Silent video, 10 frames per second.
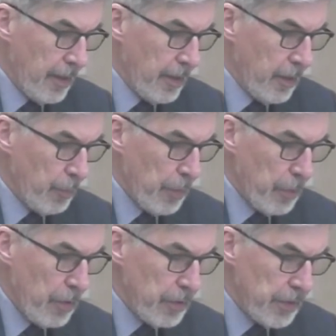The
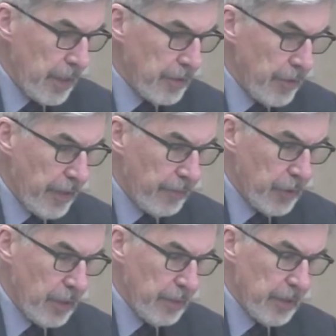proposed Dunderave
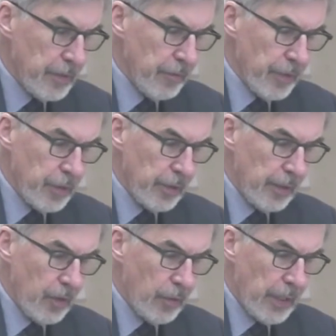terminus, originally
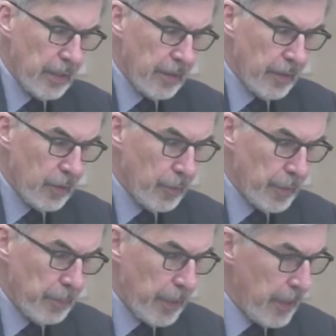located at
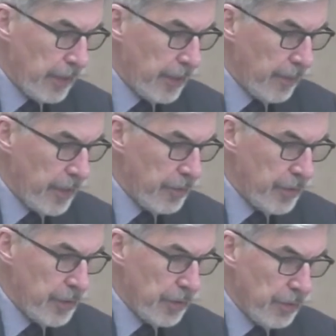Irwin Park
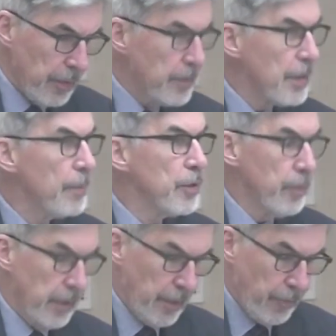Elementary School and
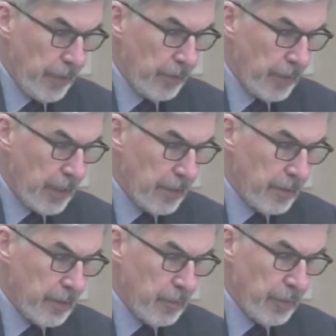subsequently
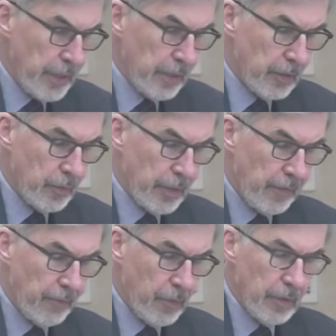relocated to Marine at
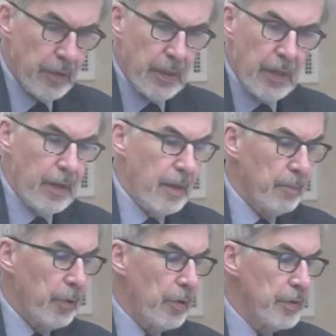24th,
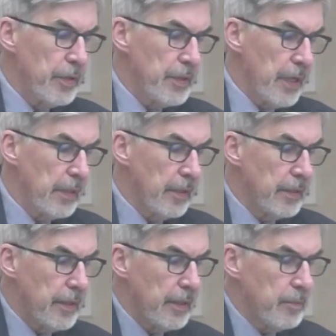poses an
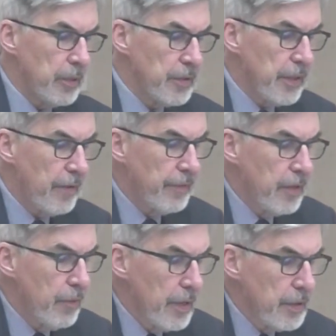untenable
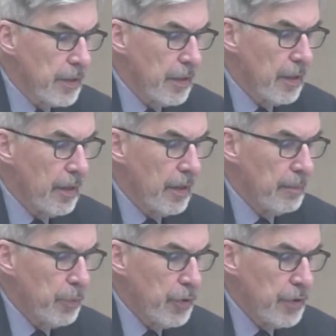safety risk
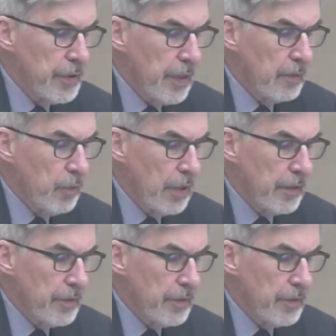and pushes unwanted